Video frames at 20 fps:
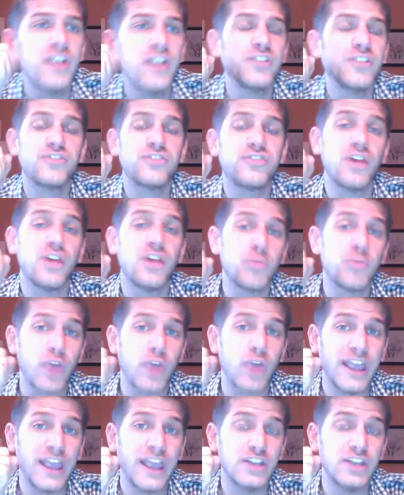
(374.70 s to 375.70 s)
sum
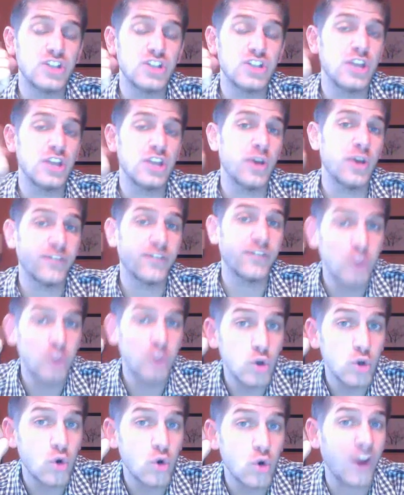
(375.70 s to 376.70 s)
range and you have
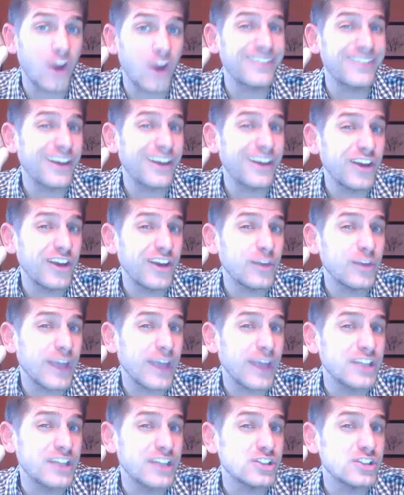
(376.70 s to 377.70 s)
two criterion
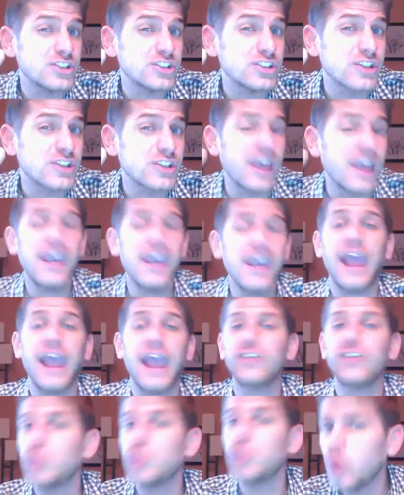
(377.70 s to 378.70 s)
ranges
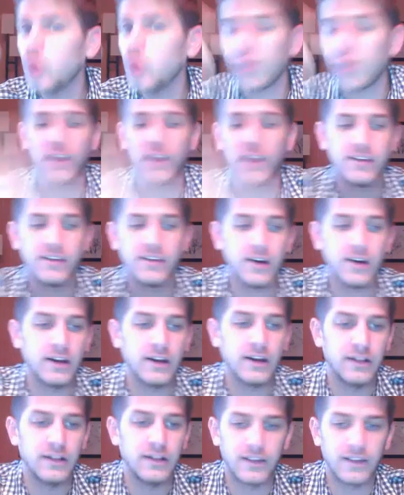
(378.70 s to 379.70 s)
and two
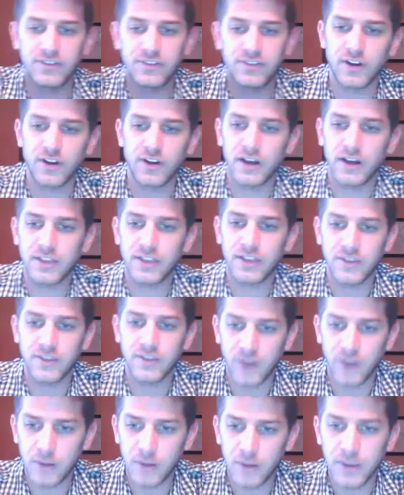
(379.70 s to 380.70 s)
criteria. Let's start at the
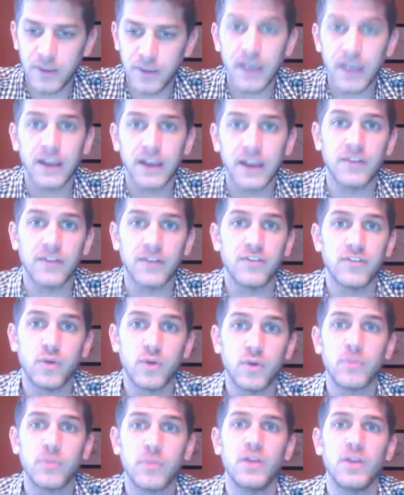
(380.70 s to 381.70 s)
very beginning of the
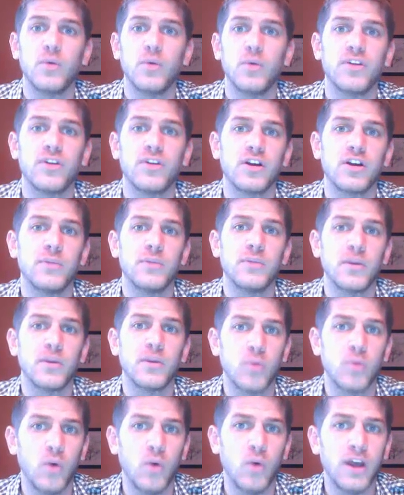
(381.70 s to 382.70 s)
formula with argument
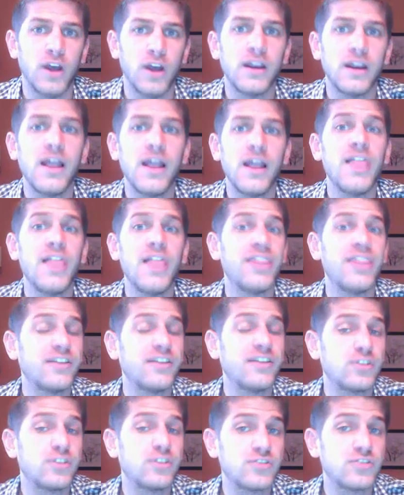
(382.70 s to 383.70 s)
number 1.
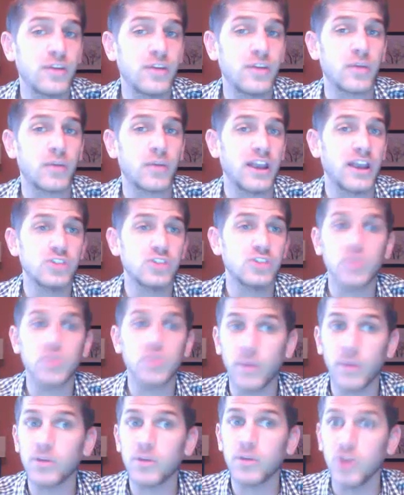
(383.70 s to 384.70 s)
That's your sum range.
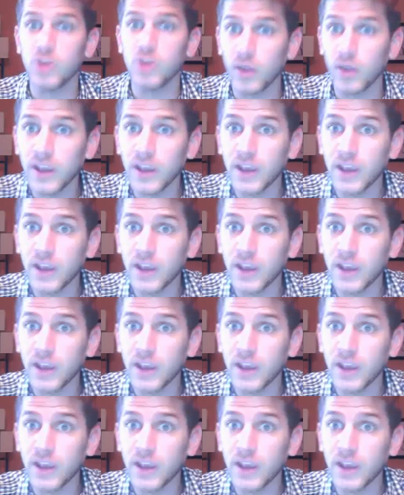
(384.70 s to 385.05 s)
Remember, you only